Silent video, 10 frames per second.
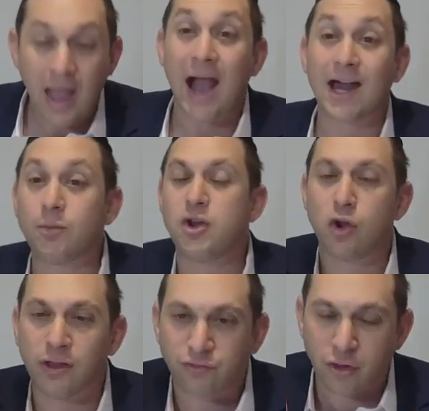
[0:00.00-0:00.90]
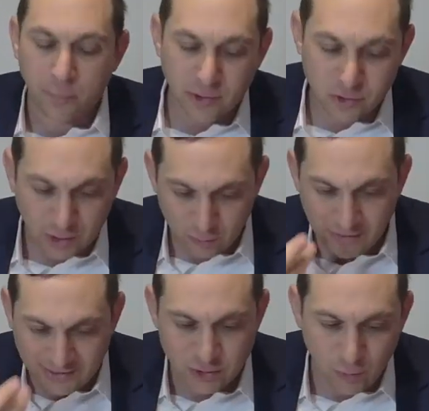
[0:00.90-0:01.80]
How do we know that from the pasuk? I know
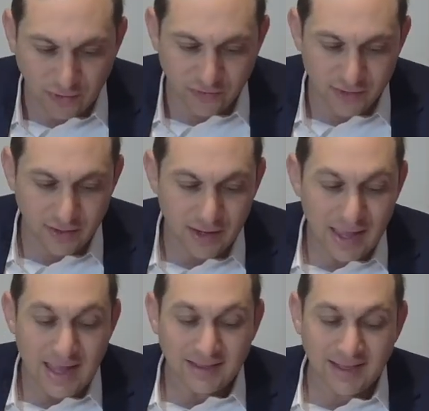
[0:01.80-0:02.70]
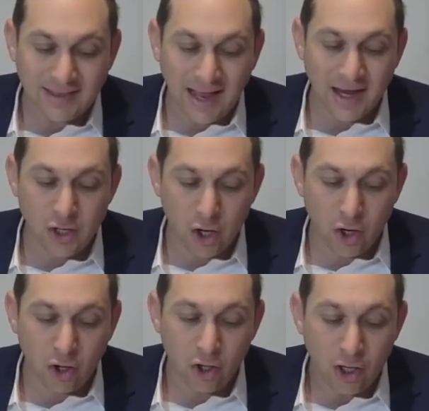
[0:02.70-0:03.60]
that's the right thing. The
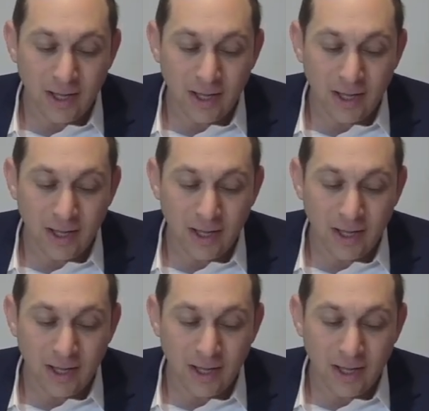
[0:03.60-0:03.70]
Tanya